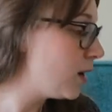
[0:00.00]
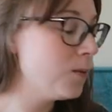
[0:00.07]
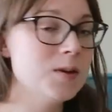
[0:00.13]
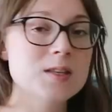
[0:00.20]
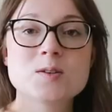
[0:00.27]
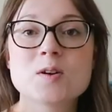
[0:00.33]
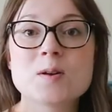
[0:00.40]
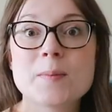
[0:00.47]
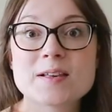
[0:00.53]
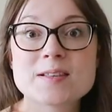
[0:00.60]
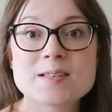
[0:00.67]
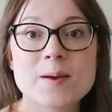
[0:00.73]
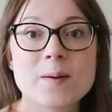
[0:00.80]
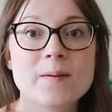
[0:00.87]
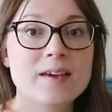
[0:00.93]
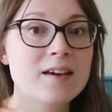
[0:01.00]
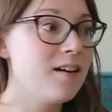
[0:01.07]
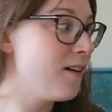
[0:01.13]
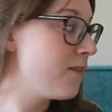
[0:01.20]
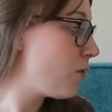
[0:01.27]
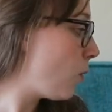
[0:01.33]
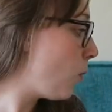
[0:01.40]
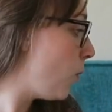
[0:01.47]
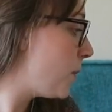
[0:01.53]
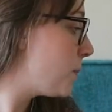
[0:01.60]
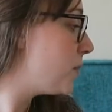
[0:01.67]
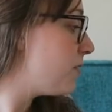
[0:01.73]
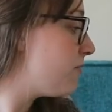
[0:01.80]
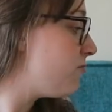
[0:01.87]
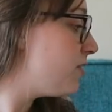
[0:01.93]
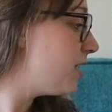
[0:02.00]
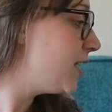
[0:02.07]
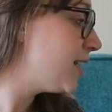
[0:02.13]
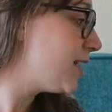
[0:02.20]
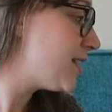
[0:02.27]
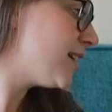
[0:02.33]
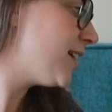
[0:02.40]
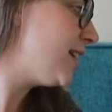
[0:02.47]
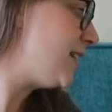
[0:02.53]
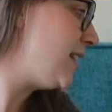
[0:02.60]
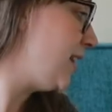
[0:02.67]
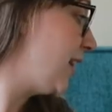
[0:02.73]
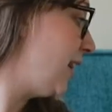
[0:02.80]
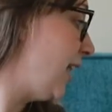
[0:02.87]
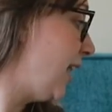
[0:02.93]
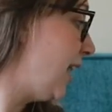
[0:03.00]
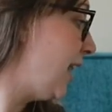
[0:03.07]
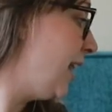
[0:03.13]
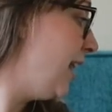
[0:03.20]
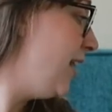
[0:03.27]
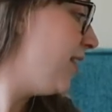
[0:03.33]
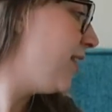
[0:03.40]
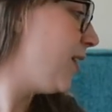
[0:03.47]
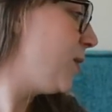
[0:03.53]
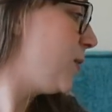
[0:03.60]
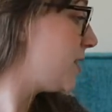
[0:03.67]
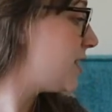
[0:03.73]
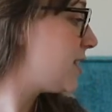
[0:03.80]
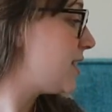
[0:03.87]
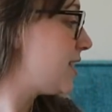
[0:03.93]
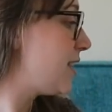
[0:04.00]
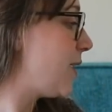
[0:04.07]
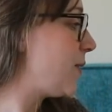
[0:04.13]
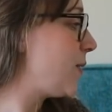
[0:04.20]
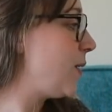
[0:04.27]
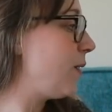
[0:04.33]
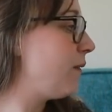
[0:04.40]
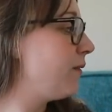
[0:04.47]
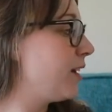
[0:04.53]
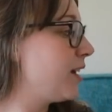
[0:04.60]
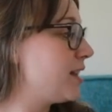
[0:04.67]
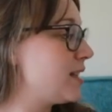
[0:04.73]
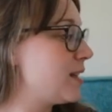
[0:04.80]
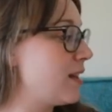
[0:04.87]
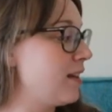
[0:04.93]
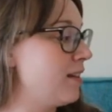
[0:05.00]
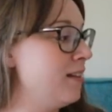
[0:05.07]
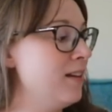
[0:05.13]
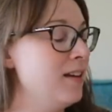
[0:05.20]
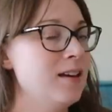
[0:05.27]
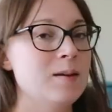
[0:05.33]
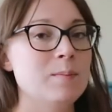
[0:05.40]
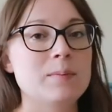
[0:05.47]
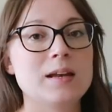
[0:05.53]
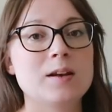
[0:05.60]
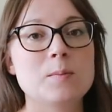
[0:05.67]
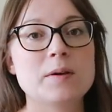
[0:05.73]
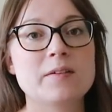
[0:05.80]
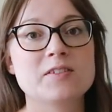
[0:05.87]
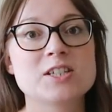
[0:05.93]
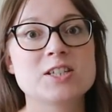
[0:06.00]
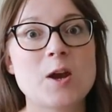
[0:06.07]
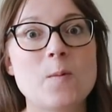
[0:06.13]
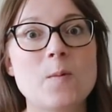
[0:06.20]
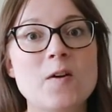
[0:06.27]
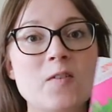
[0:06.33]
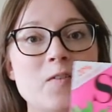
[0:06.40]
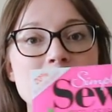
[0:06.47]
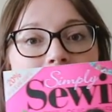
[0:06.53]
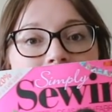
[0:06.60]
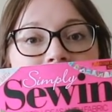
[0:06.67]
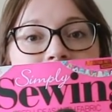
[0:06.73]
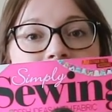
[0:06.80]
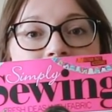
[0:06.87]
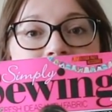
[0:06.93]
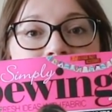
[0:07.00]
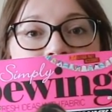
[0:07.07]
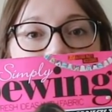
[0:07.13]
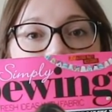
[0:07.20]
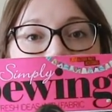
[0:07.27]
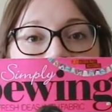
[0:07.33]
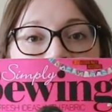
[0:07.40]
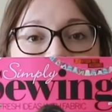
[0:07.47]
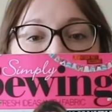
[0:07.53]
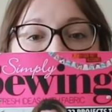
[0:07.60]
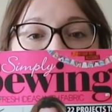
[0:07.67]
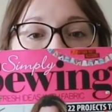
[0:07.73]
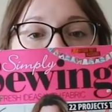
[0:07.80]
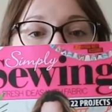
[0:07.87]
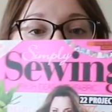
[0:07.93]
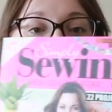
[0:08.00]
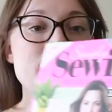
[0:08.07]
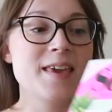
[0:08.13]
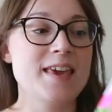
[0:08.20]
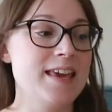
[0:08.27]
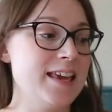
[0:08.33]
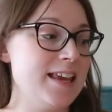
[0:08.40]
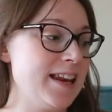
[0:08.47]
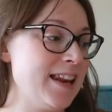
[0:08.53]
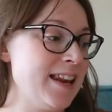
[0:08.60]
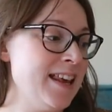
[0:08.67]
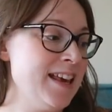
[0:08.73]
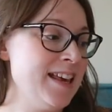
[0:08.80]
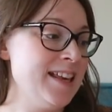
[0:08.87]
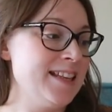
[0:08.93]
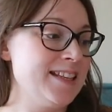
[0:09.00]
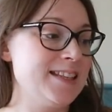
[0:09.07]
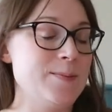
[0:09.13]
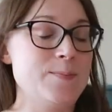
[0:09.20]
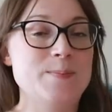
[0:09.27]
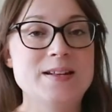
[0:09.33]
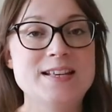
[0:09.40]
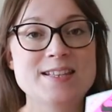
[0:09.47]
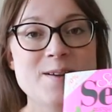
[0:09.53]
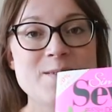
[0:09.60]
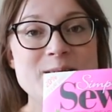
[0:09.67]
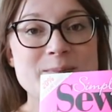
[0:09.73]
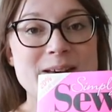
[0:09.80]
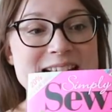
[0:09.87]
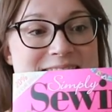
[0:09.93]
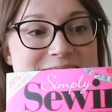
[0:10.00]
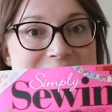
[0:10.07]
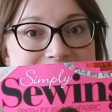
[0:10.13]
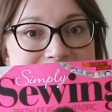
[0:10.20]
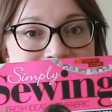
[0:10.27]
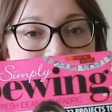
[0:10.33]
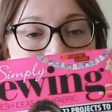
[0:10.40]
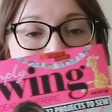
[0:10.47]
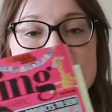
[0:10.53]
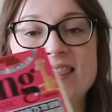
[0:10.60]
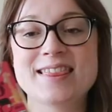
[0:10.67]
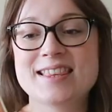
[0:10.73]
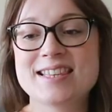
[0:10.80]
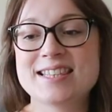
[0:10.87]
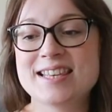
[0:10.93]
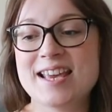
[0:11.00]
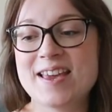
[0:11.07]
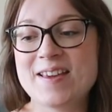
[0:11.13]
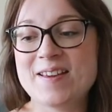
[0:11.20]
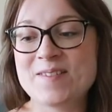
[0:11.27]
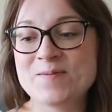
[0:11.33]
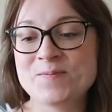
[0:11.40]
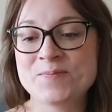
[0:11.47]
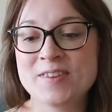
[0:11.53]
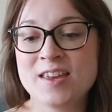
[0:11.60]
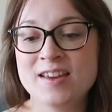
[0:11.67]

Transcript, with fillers: while we're talking about sewing, I've got one more really exciting thing that I wanted to tell you. I'm going to be a little bit of a show off, because I am in Simply Sewing magazine this month. So